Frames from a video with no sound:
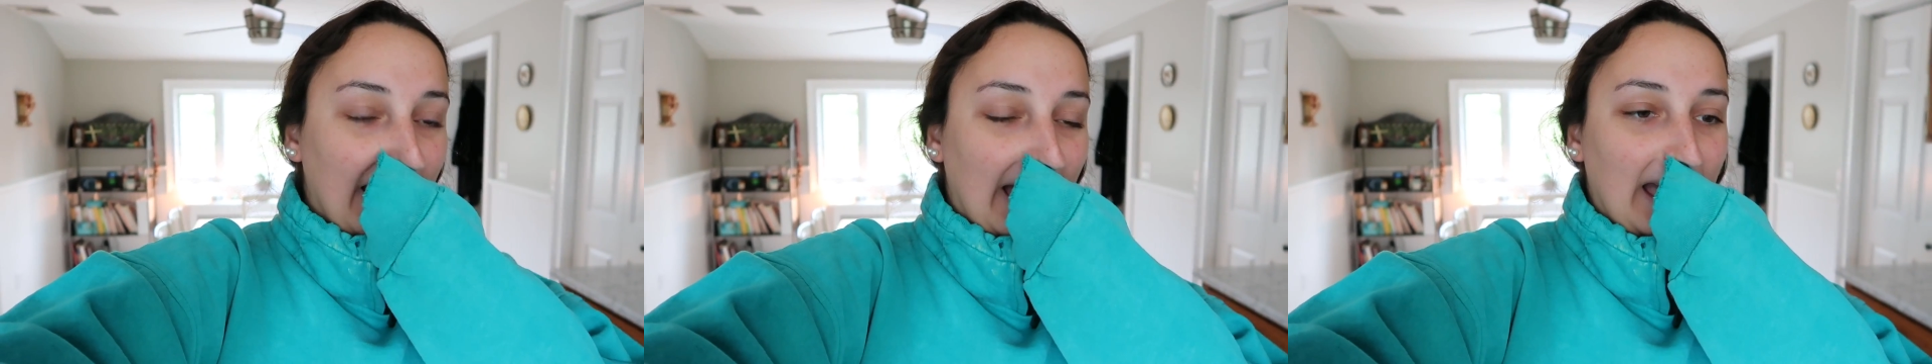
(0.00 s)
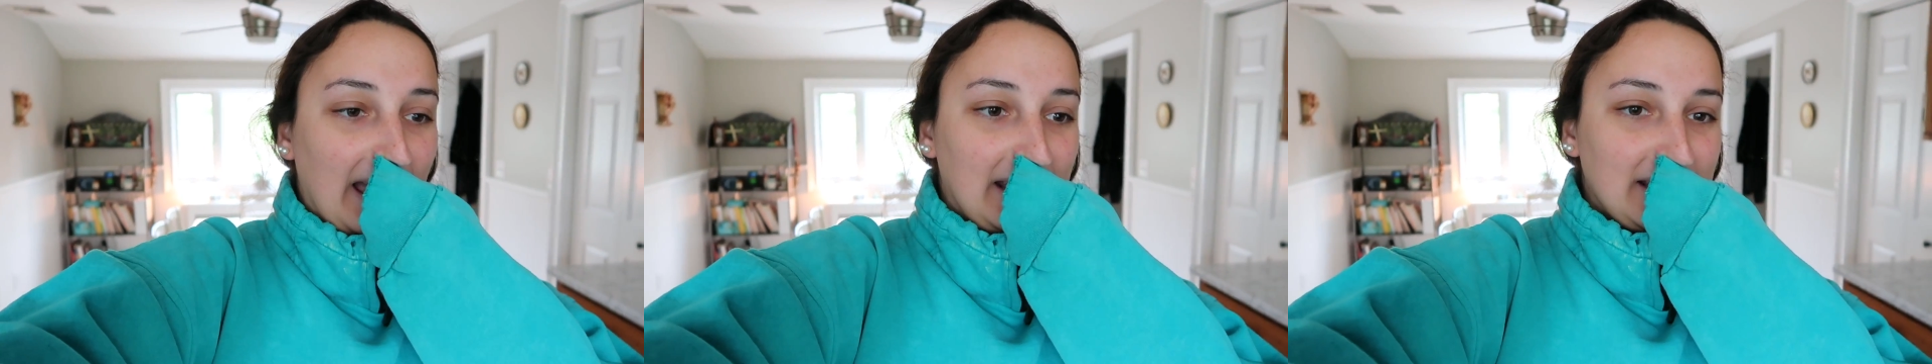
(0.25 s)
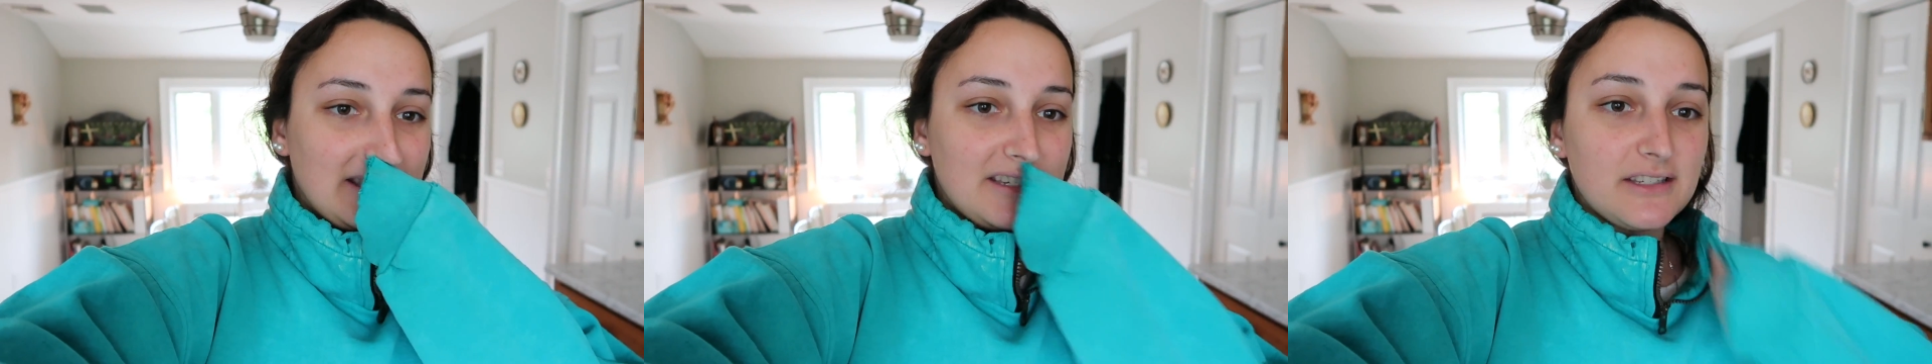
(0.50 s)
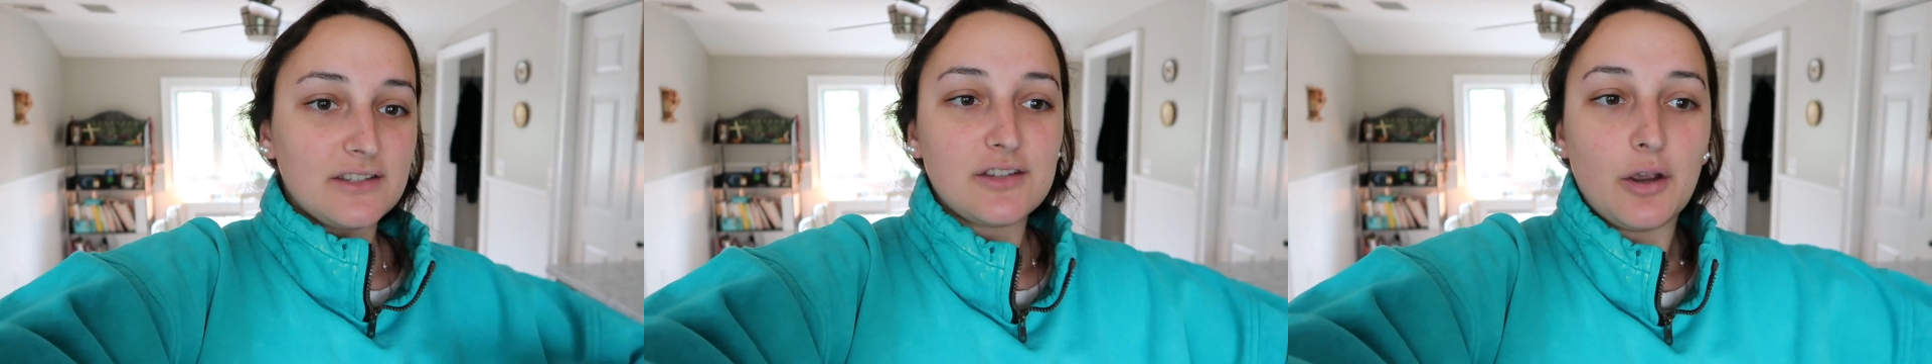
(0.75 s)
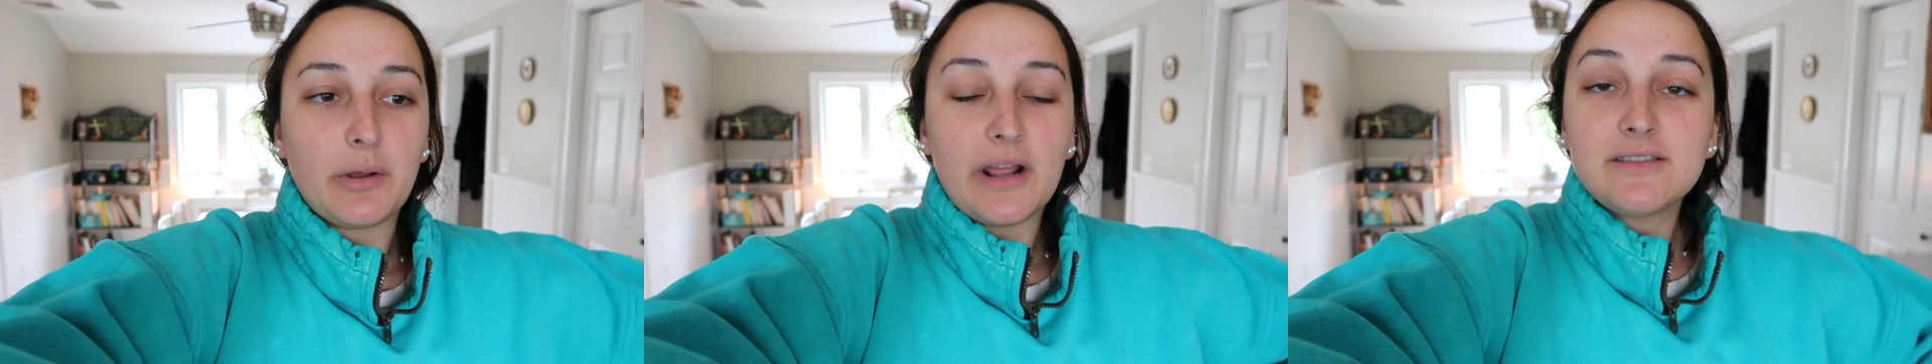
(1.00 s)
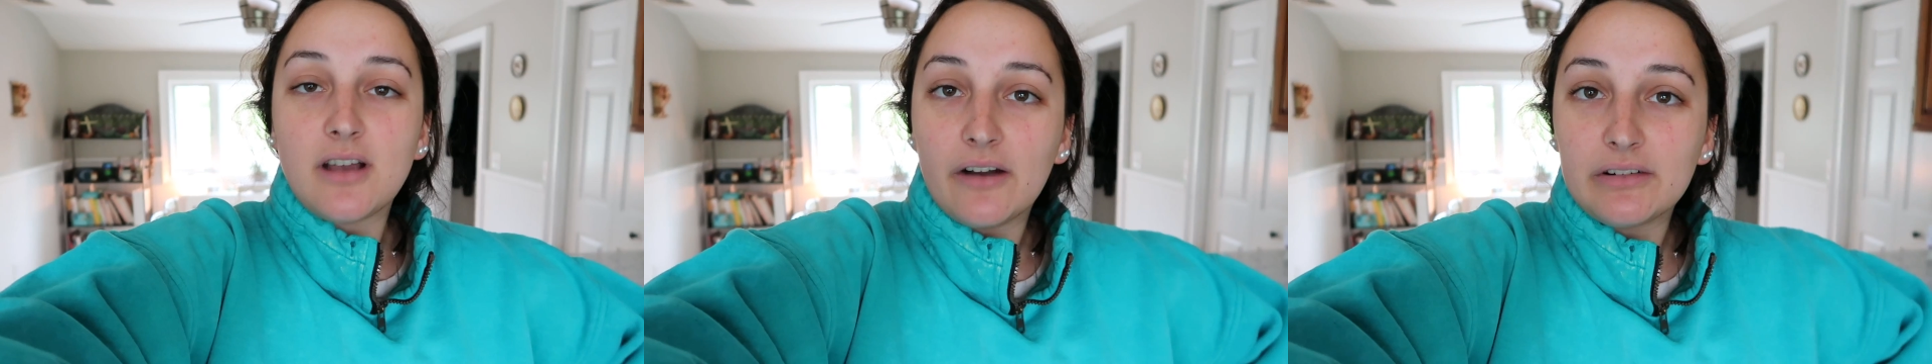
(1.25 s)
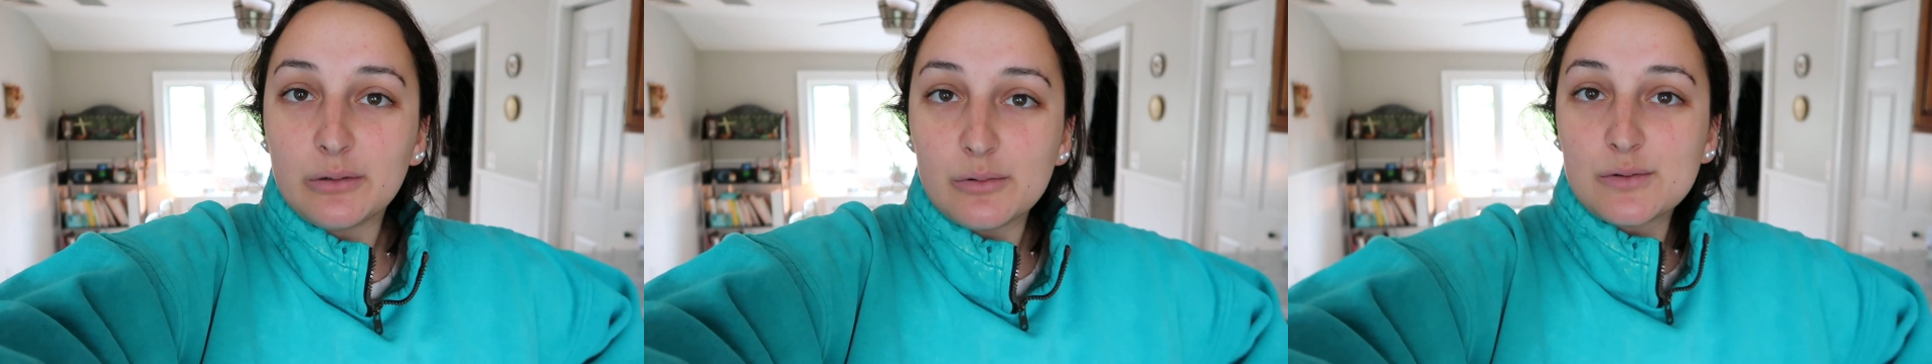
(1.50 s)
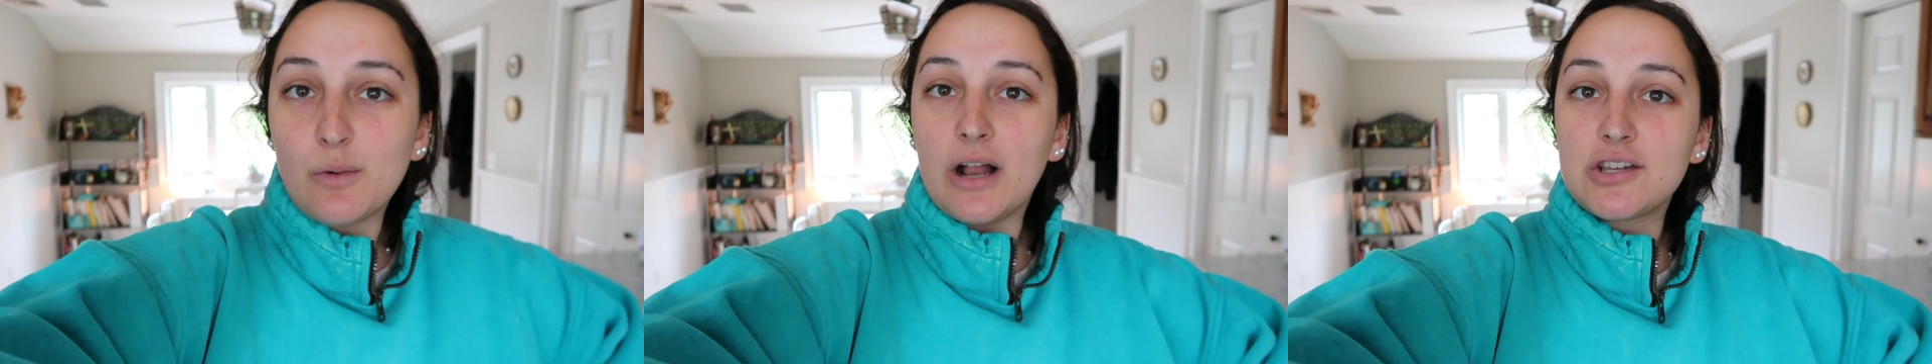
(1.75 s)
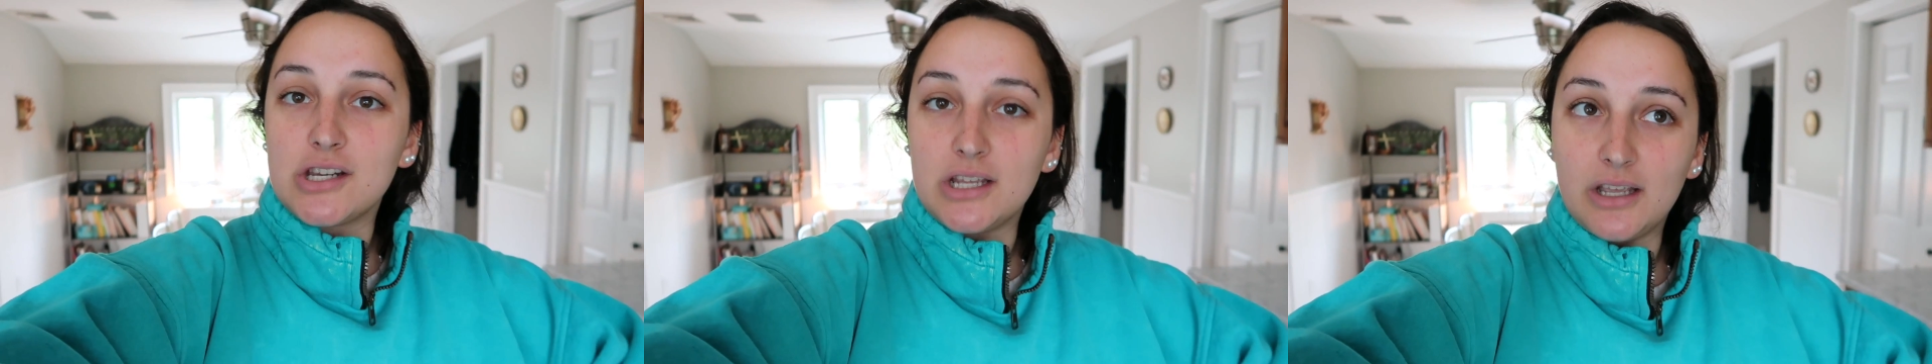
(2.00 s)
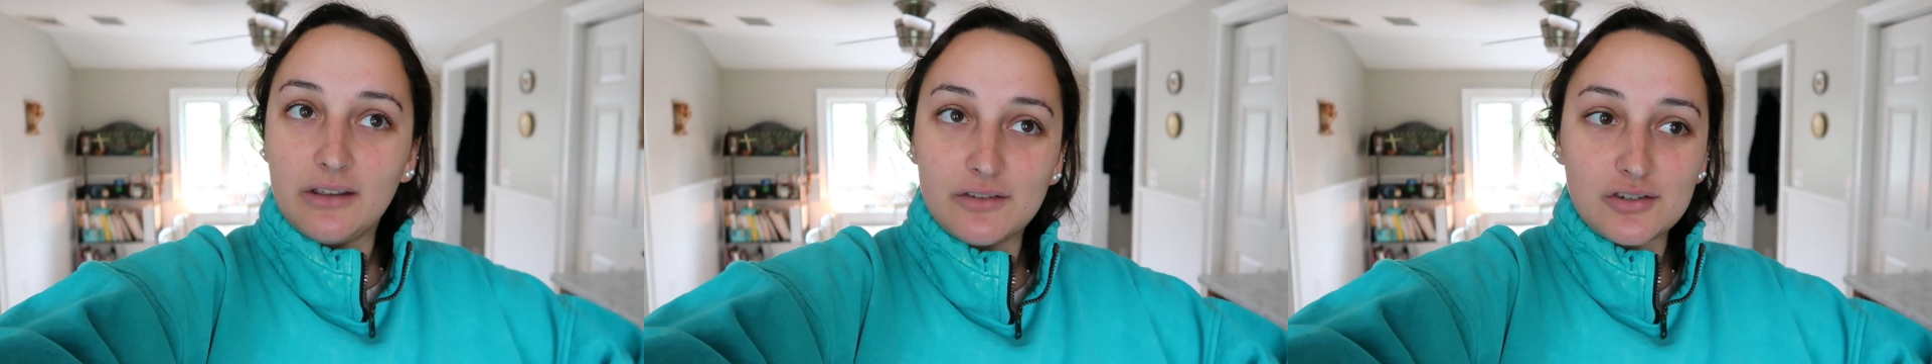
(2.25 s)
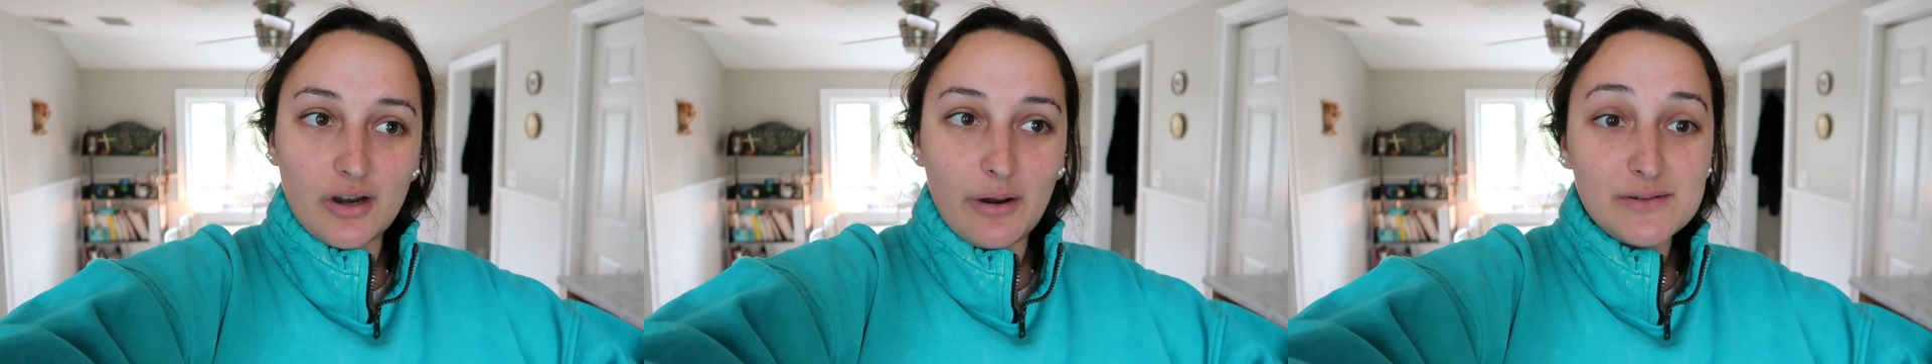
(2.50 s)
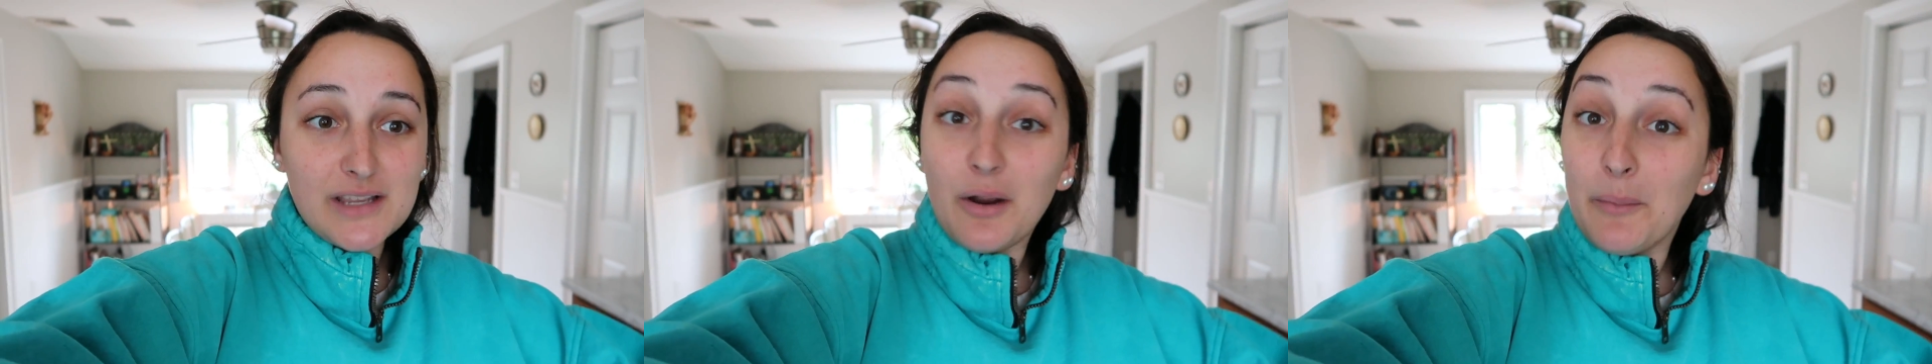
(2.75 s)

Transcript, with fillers: And so when I saw everyone was watching the show, I was like,